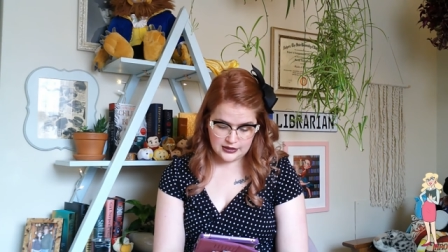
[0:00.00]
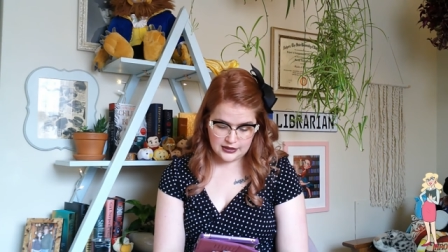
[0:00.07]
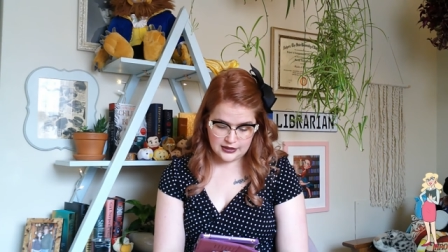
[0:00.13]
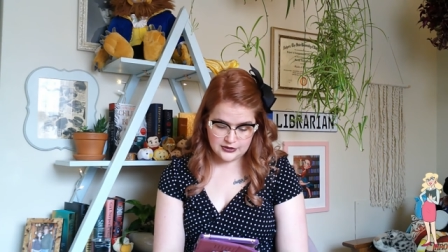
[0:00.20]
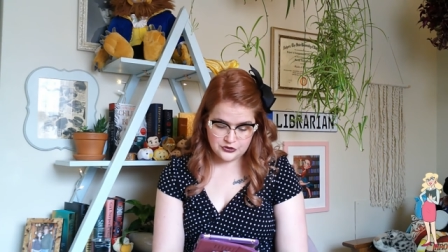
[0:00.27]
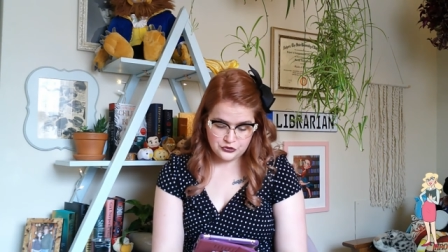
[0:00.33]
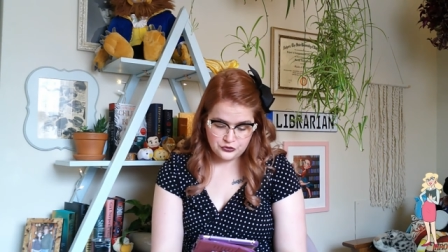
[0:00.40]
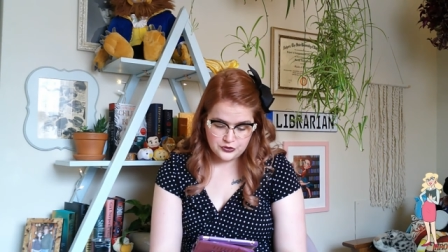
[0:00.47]

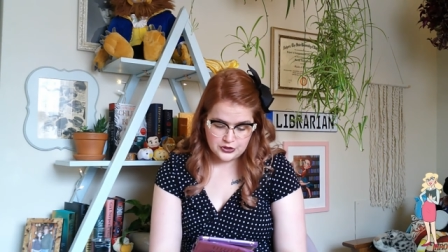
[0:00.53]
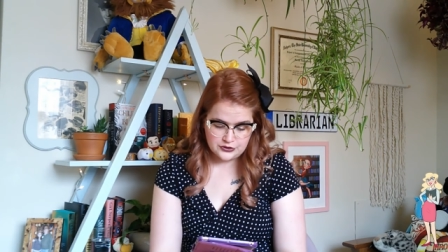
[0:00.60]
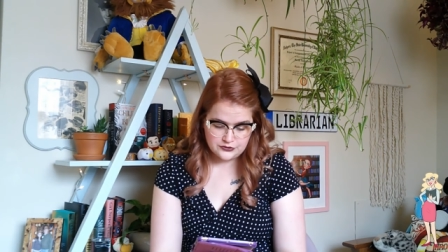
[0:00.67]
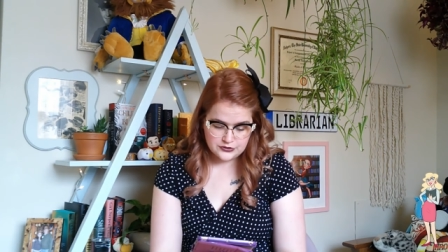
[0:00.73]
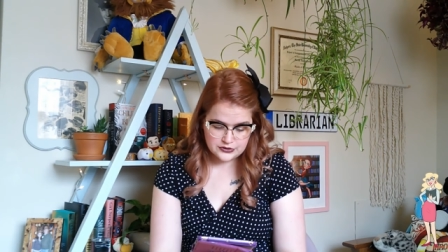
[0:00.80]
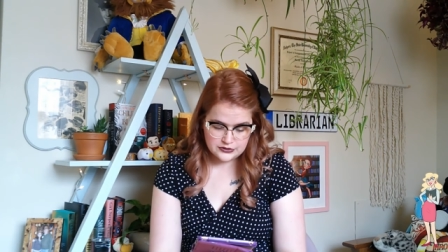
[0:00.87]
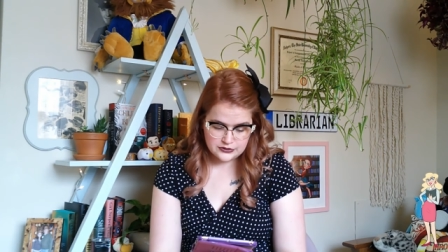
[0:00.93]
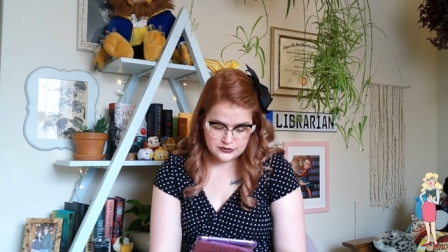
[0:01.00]
And who
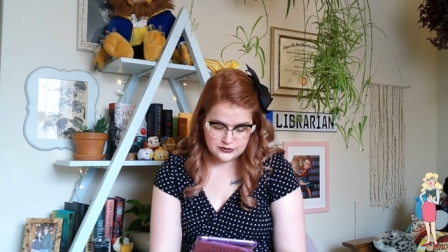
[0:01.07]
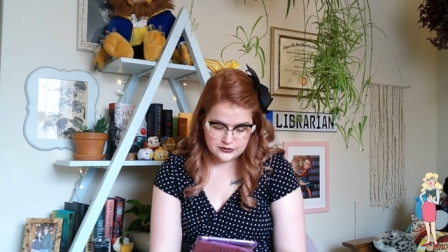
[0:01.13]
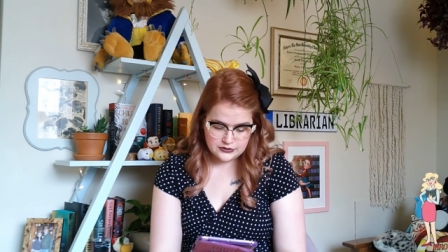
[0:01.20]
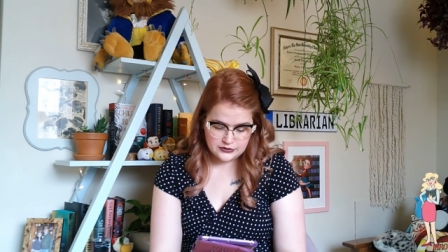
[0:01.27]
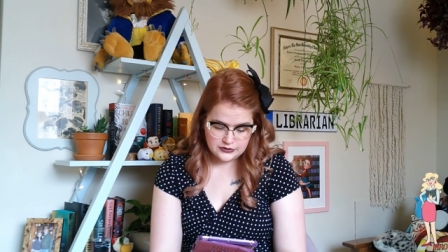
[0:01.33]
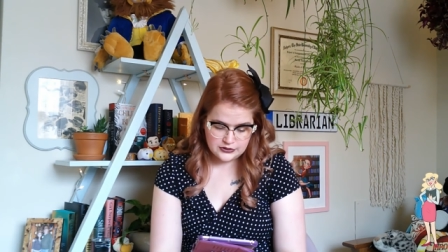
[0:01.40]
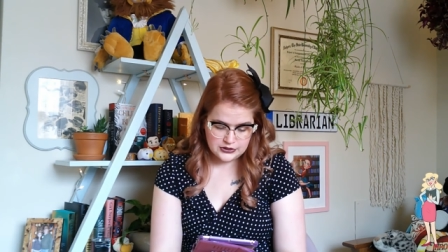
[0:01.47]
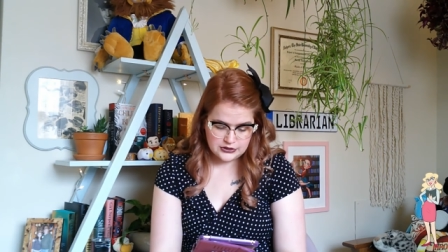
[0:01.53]
knows?
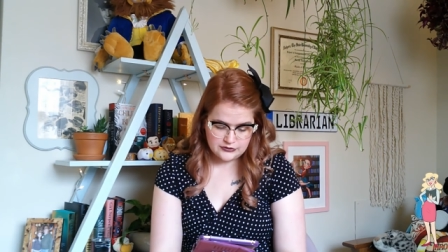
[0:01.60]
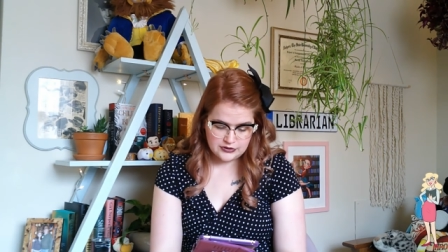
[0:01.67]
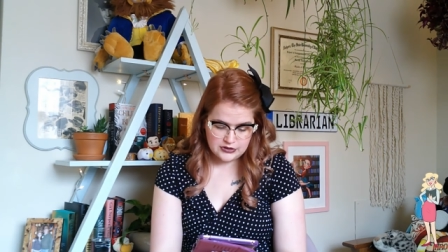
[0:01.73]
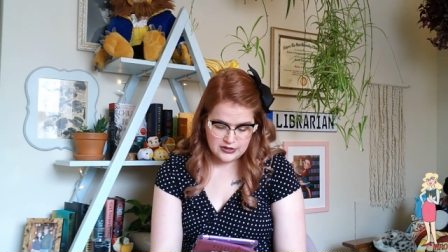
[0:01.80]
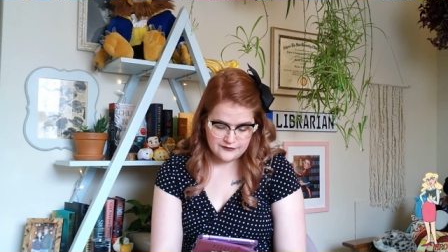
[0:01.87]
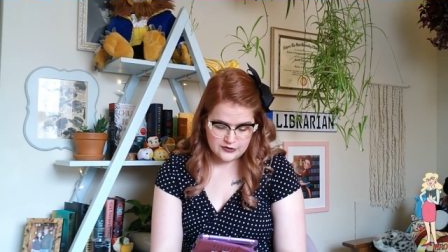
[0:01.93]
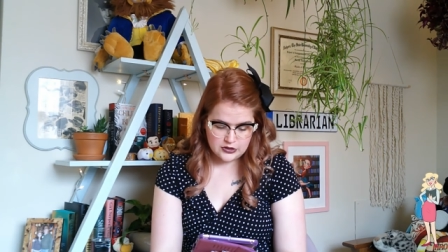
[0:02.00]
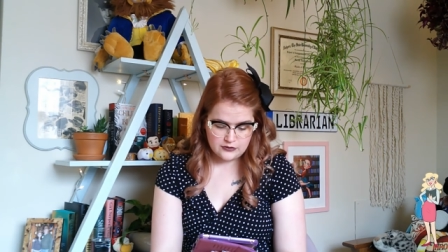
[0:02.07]
You know, you
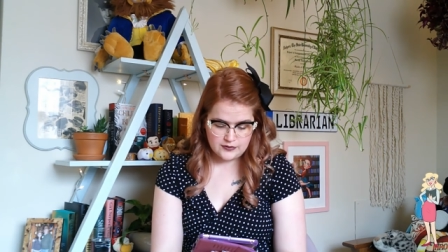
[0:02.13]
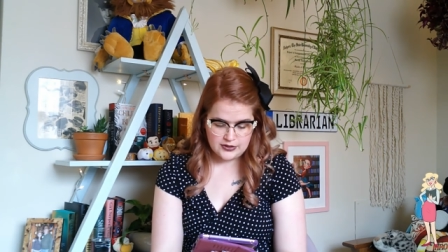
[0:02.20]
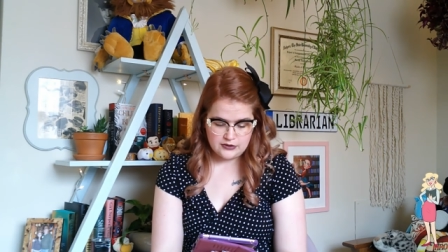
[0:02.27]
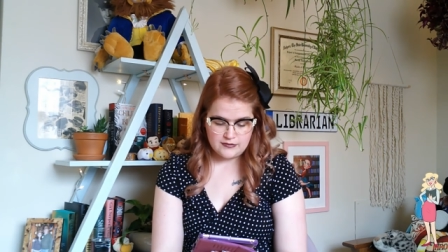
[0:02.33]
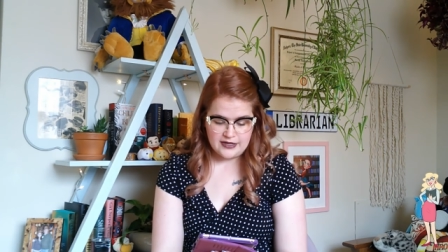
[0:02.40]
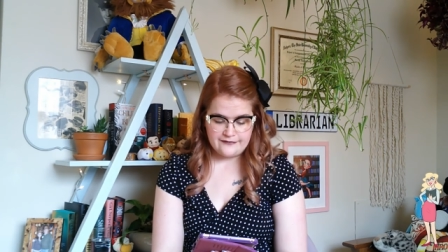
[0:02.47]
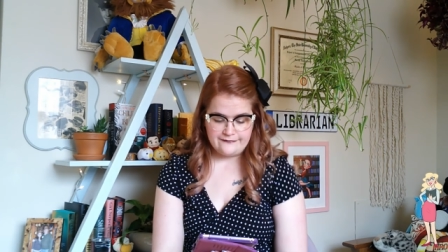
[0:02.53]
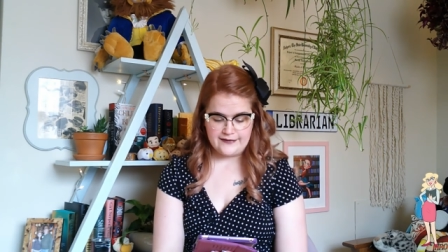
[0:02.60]
never know what you
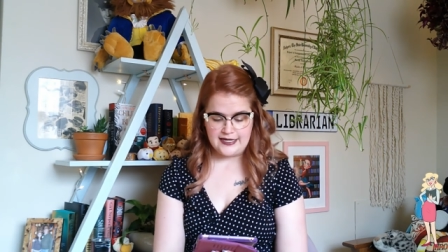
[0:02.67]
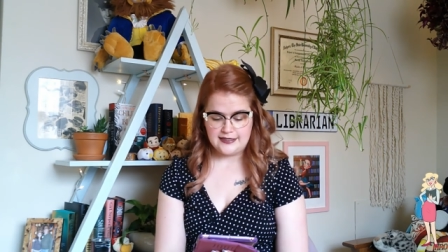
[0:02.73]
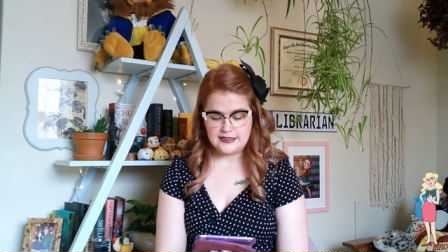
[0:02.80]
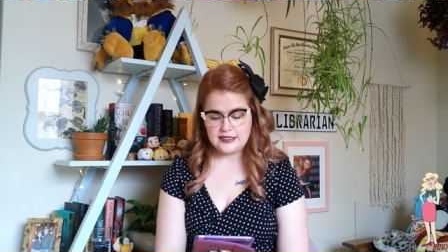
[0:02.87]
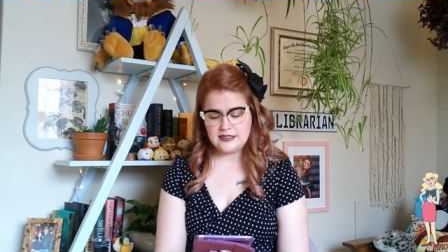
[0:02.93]
might find.